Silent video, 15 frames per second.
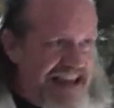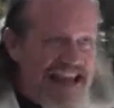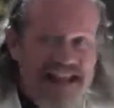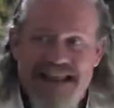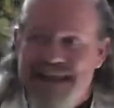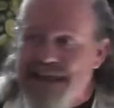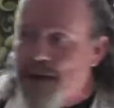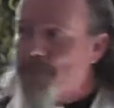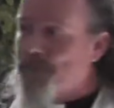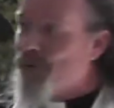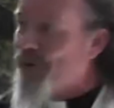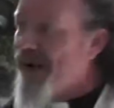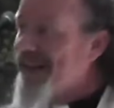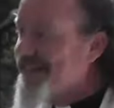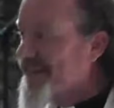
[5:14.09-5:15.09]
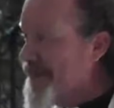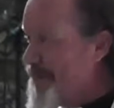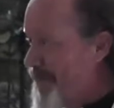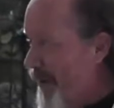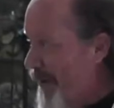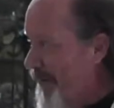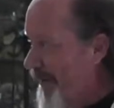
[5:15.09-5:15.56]
in the
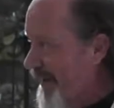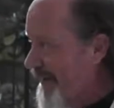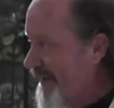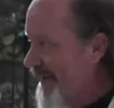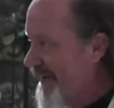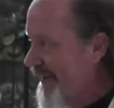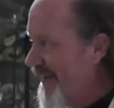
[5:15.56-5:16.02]
present moment.